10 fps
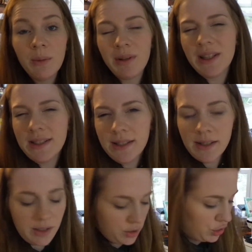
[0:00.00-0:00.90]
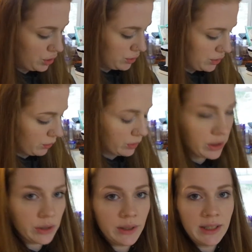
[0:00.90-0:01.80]
But this is lunch, so we're
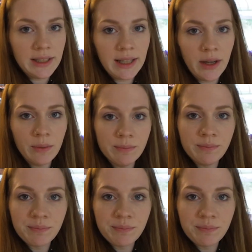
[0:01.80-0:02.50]
going to go eat it now.